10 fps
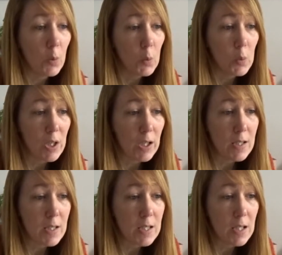
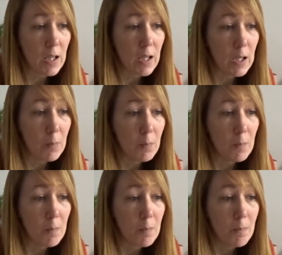orders
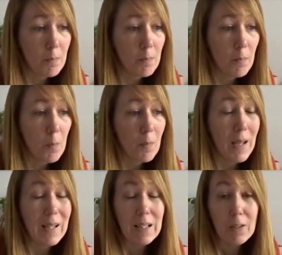
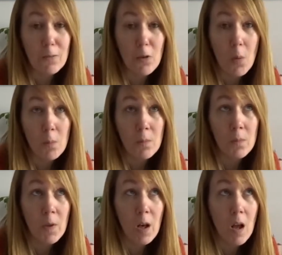mainly
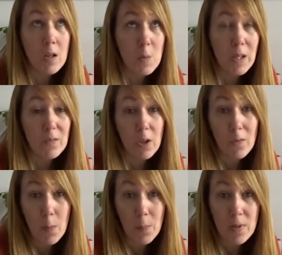from the last week of
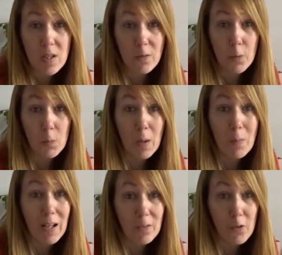November, so from like
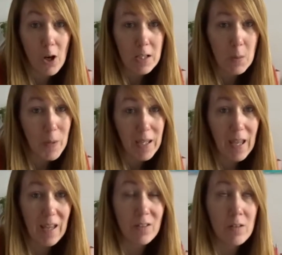Black Friday
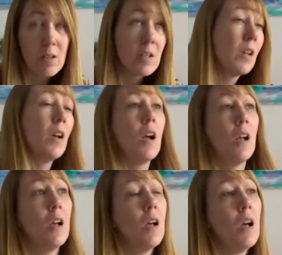weekend
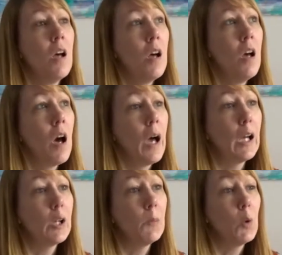
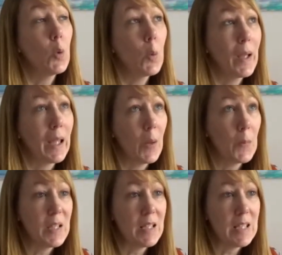all the way
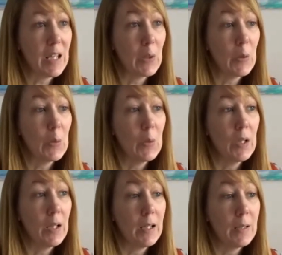up
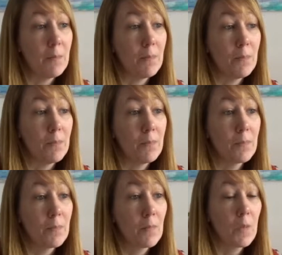until
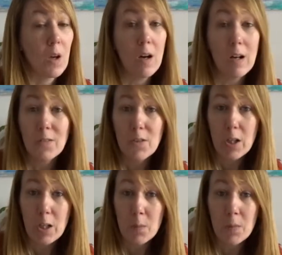half
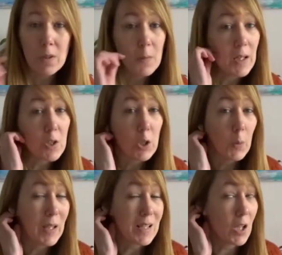term, about 2
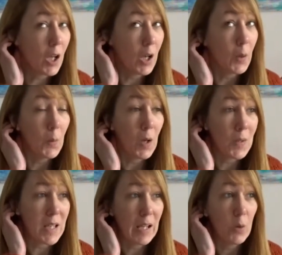weeks ago. I
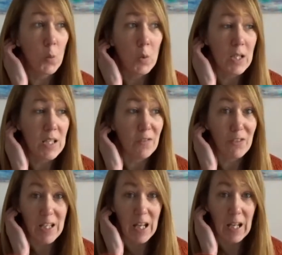was getting orders
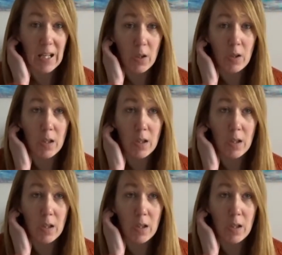every day,